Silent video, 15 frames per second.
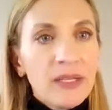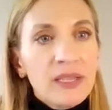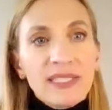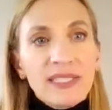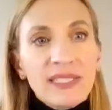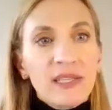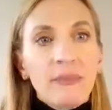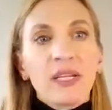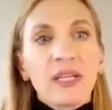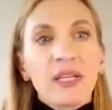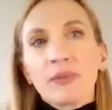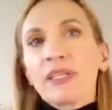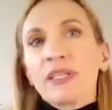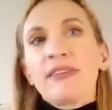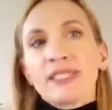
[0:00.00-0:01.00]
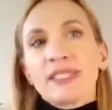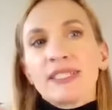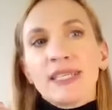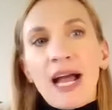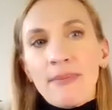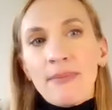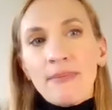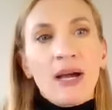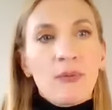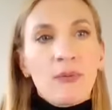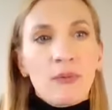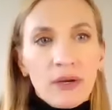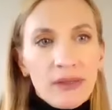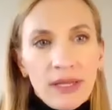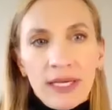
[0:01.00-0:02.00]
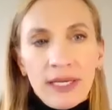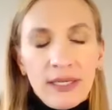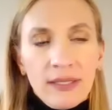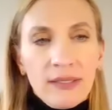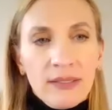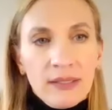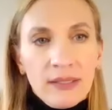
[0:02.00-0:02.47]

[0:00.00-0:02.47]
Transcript: These limiting beliefs is I'm not worth it.